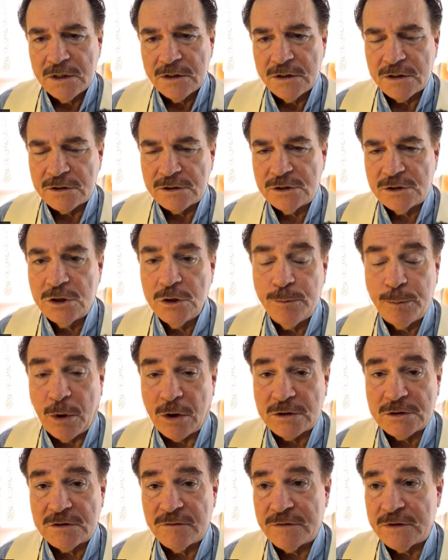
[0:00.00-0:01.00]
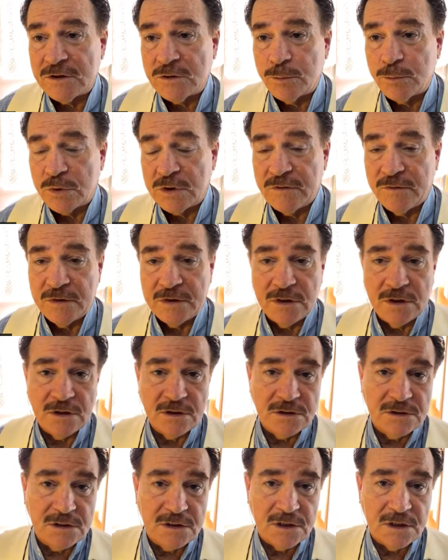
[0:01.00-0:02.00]
There's two parts of this briefing.
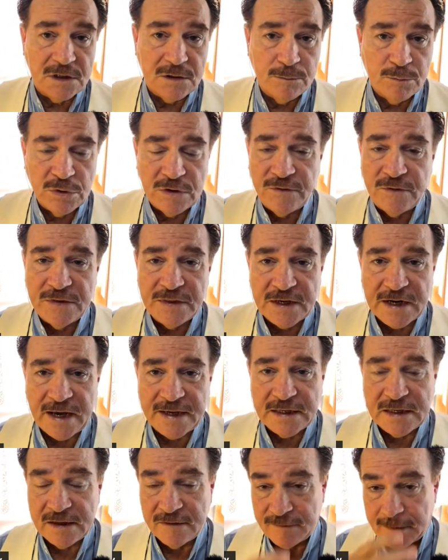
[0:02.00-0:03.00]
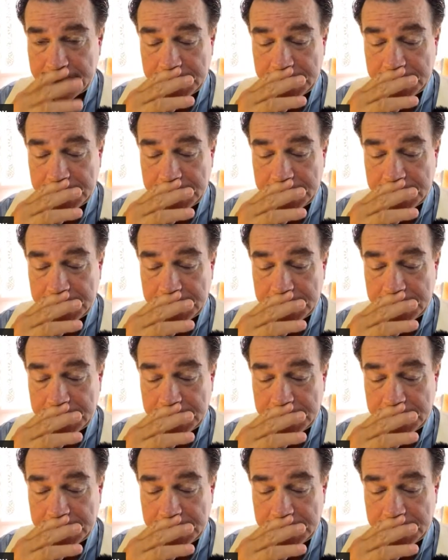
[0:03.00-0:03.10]
There's the briefing that I give.